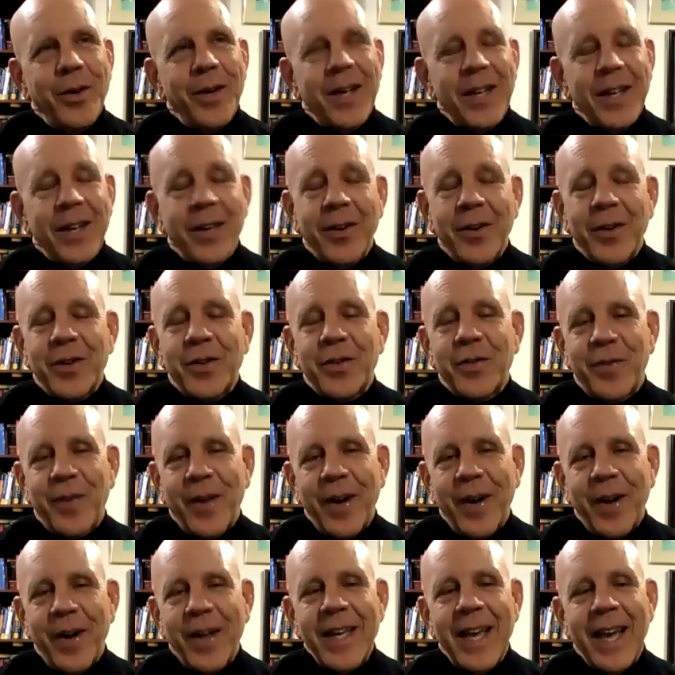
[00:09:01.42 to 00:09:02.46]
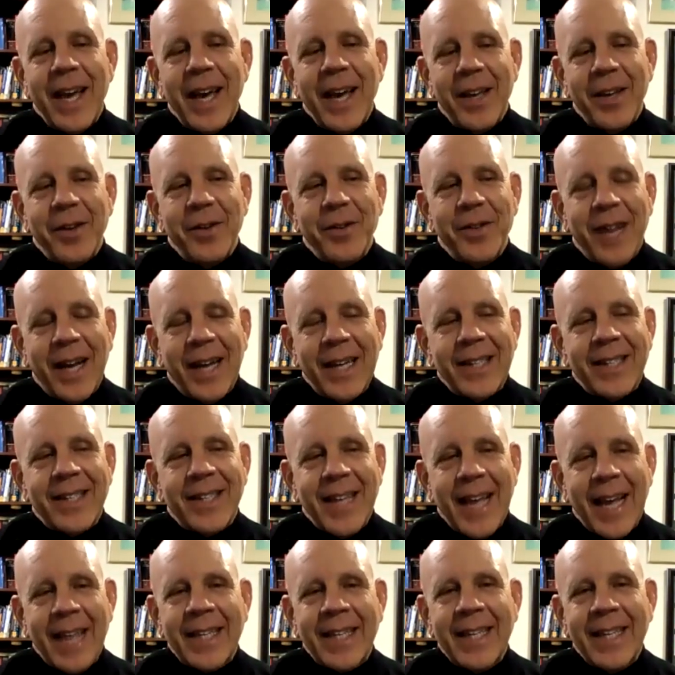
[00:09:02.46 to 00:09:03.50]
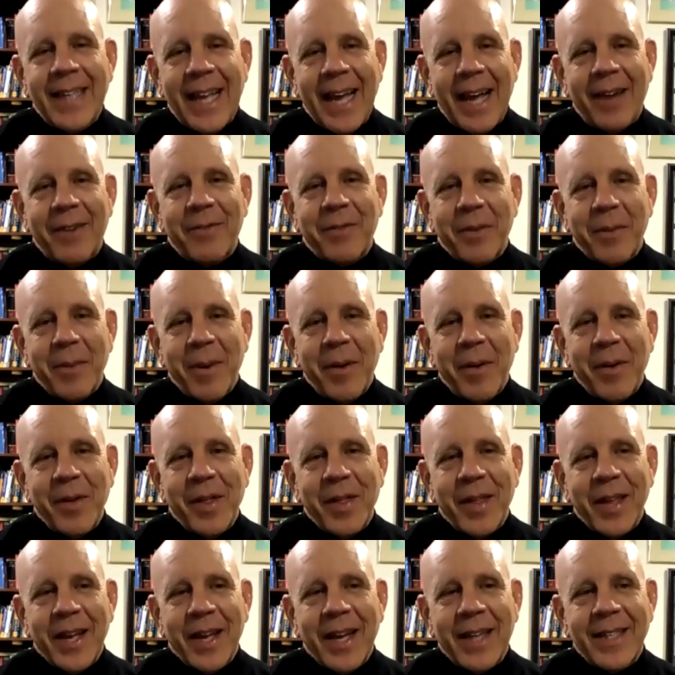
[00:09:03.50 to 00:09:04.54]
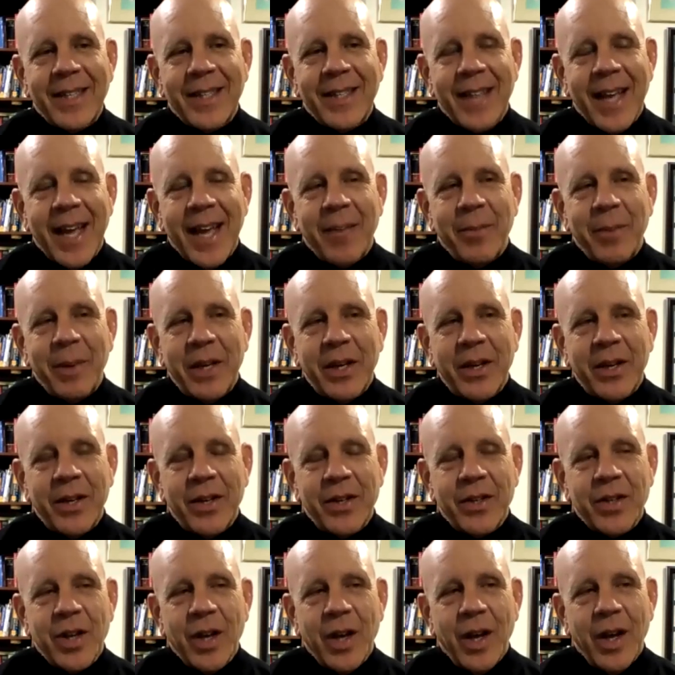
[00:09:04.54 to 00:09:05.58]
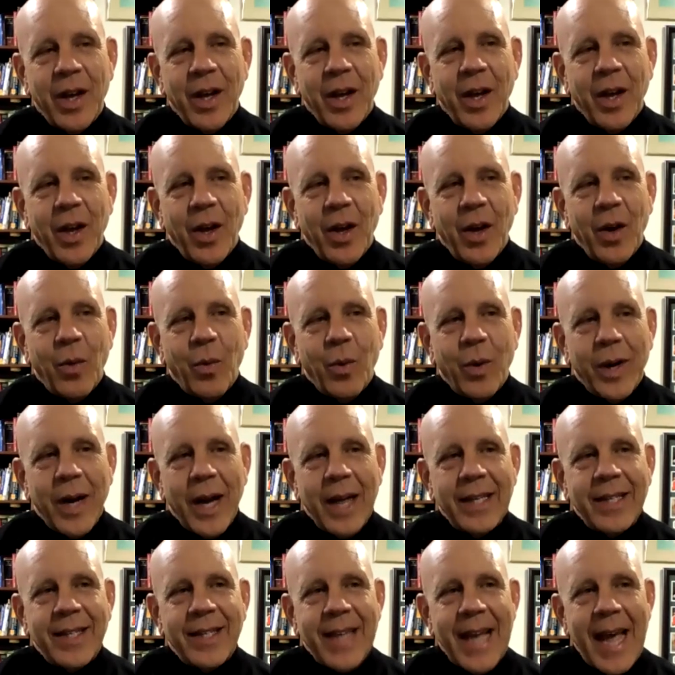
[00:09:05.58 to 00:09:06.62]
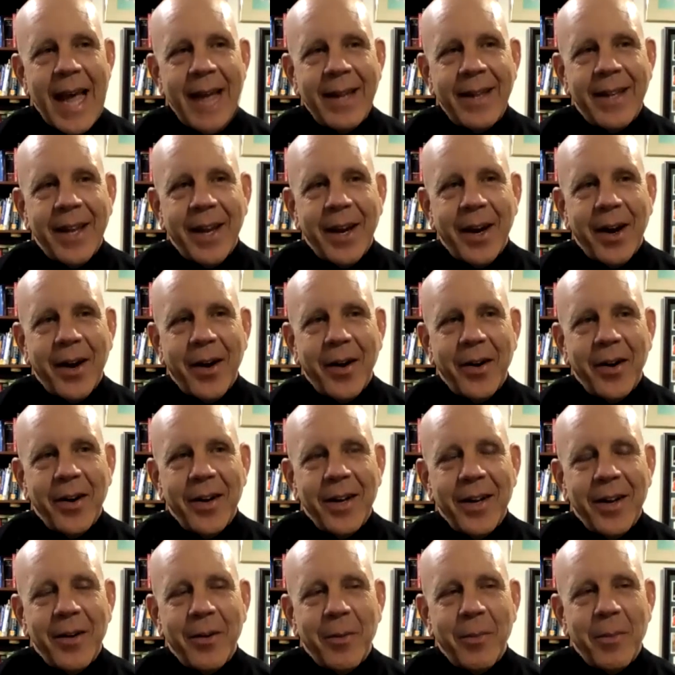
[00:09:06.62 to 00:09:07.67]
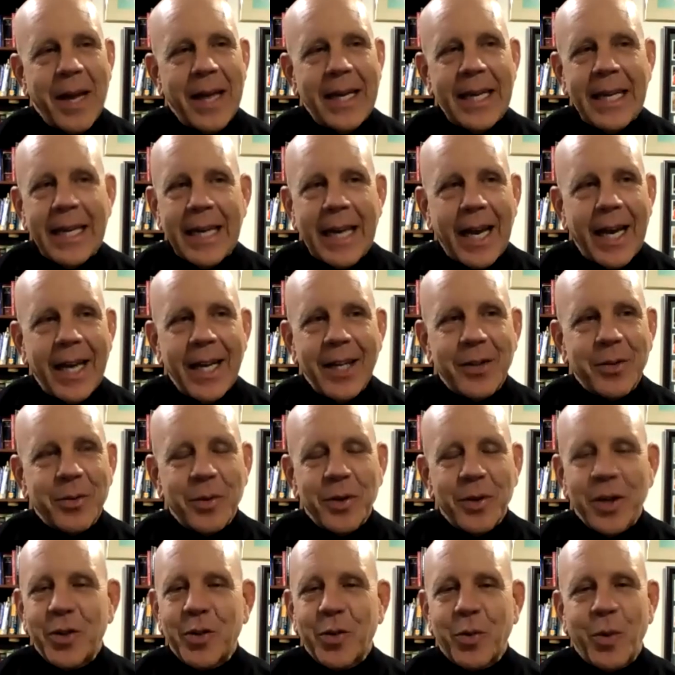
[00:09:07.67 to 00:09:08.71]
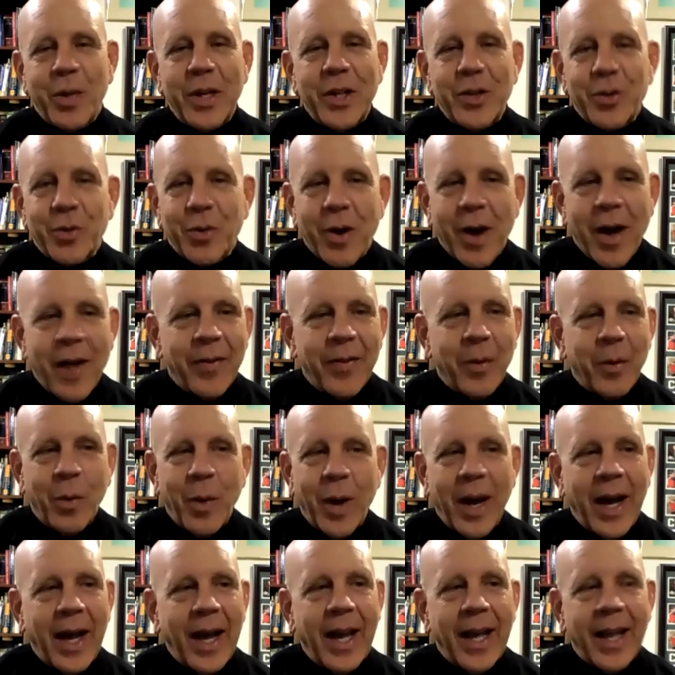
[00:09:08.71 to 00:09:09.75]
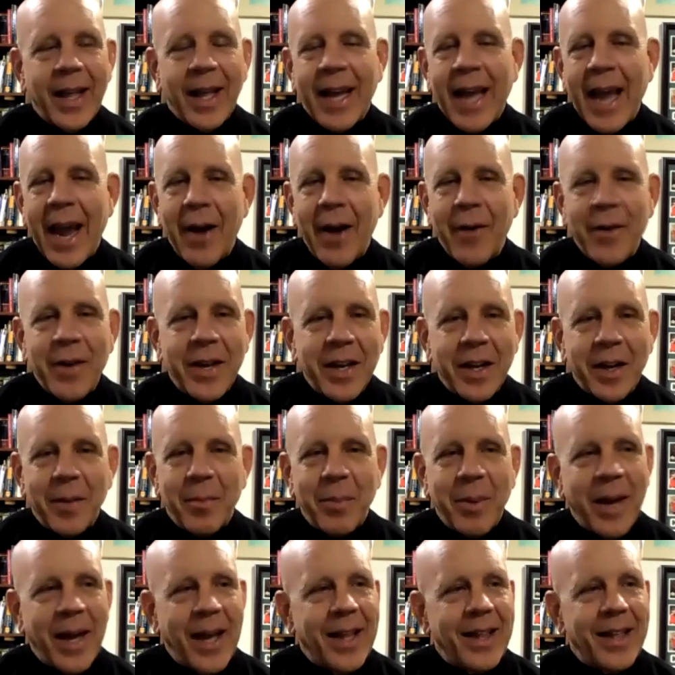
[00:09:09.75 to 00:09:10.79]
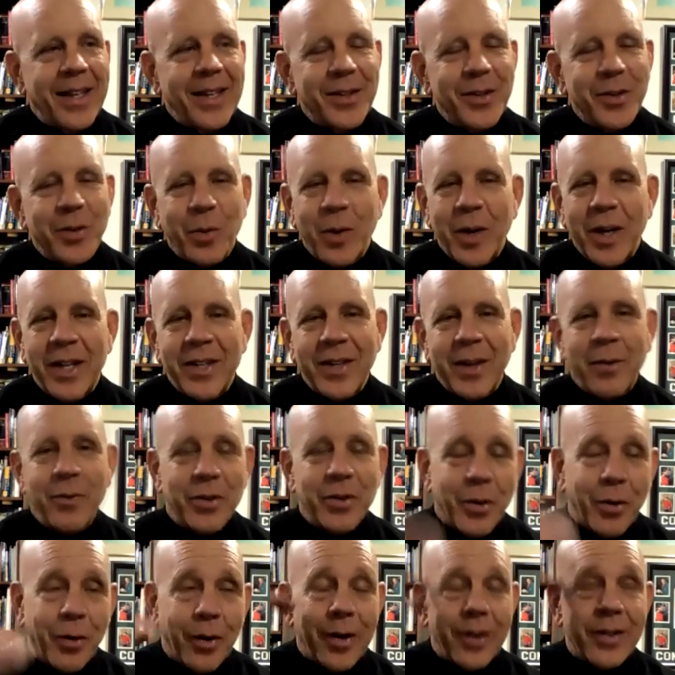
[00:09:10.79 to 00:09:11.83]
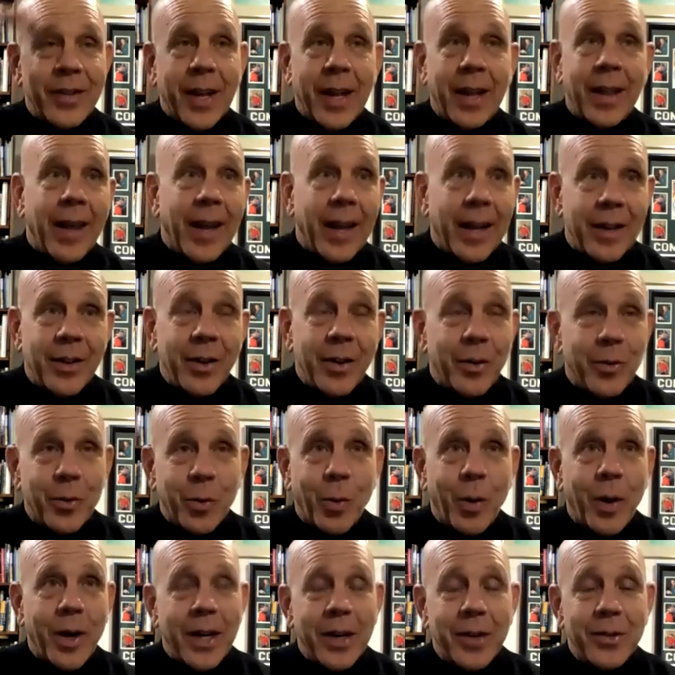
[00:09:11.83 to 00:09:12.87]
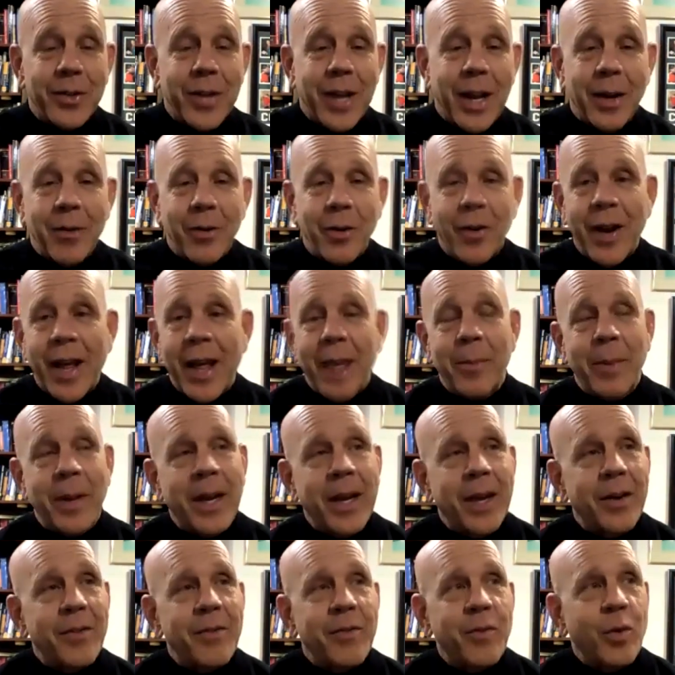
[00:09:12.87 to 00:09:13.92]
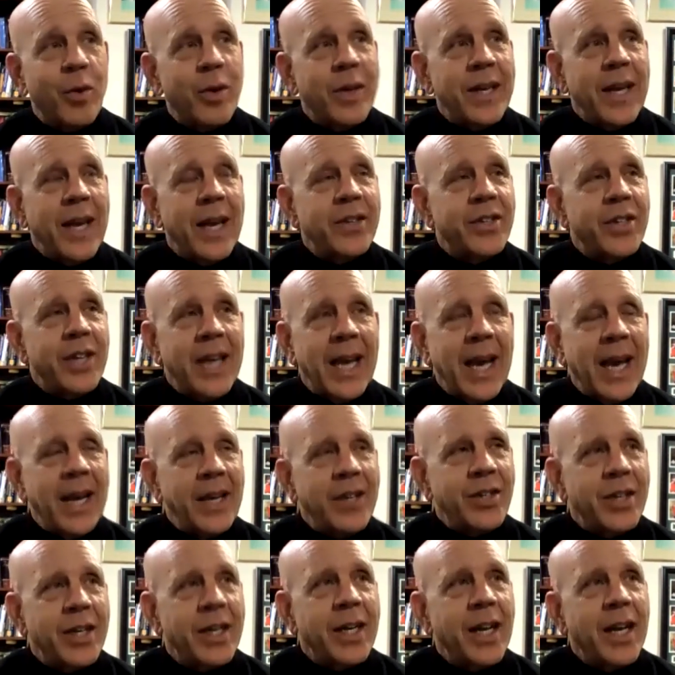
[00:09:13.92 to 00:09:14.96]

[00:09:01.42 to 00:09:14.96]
it's funny how you dissected that from everything I said, because when I sat there, many nights when the twins were on the way, like, how are you going to pay these twins? I was already saying, like, 20 years down the road, how am I going to afford the education?